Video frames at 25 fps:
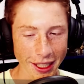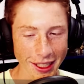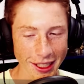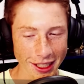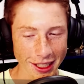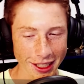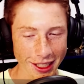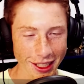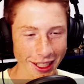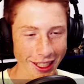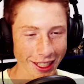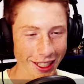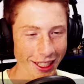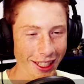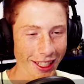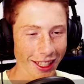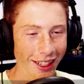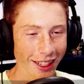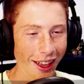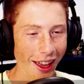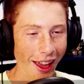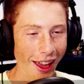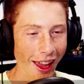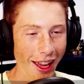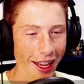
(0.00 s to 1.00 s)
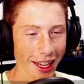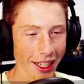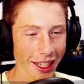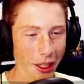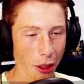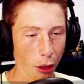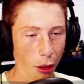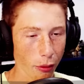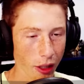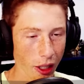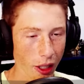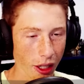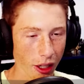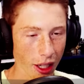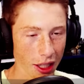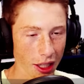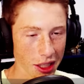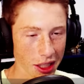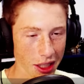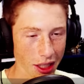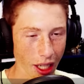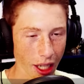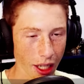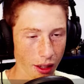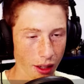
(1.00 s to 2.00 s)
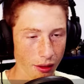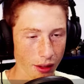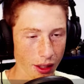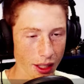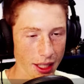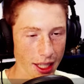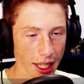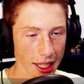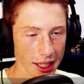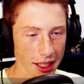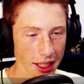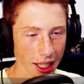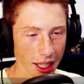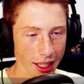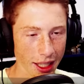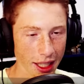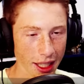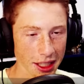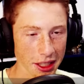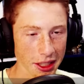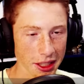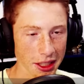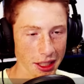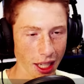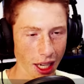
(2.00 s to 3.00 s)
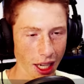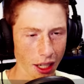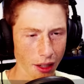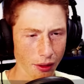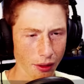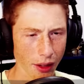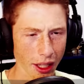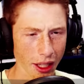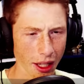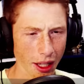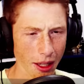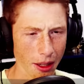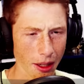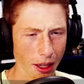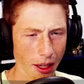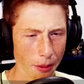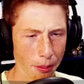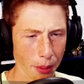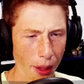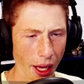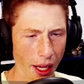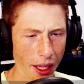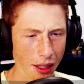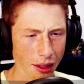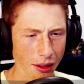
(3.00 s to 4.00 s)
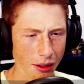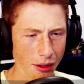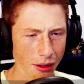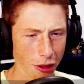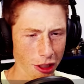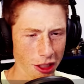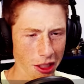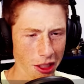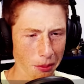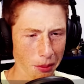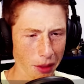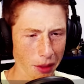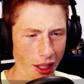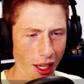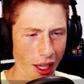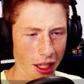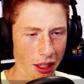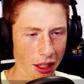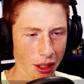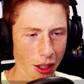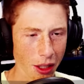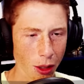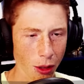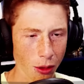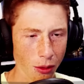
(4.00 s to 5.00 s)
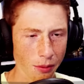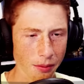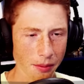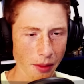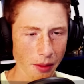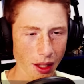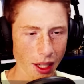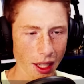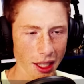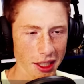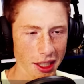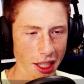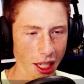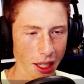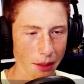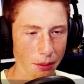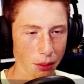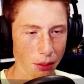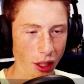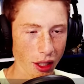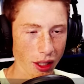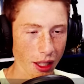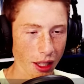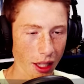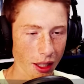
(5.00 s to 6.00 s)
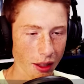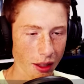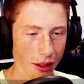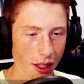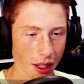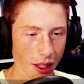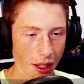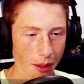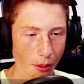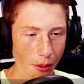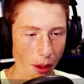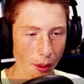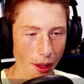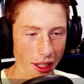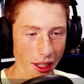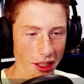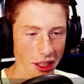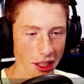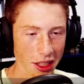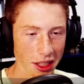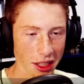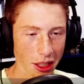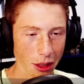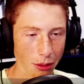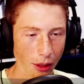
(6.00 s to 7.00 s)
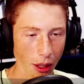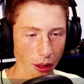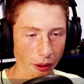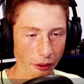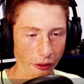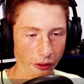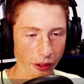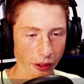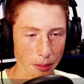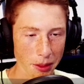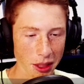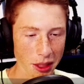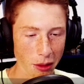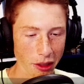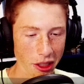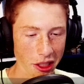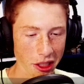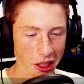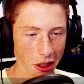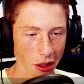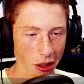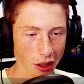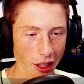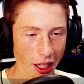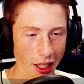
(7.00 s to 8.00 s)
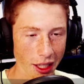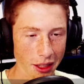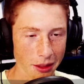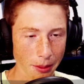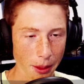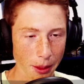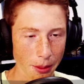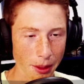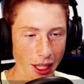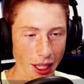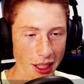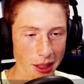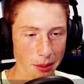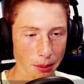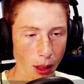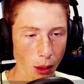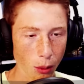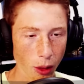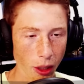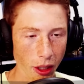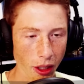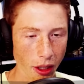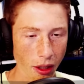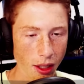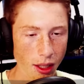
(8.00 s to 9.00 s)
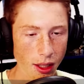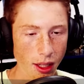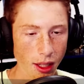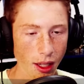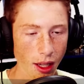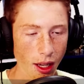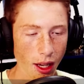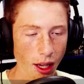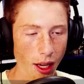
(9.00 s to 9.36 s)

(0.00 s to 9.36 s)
it is. And over here I just kind of have a desk. I guess it's kind of like a pen or something, I don't know. I just kind of put it there. Maybe I can just sit around and flip switches all day. Maybe that's my work.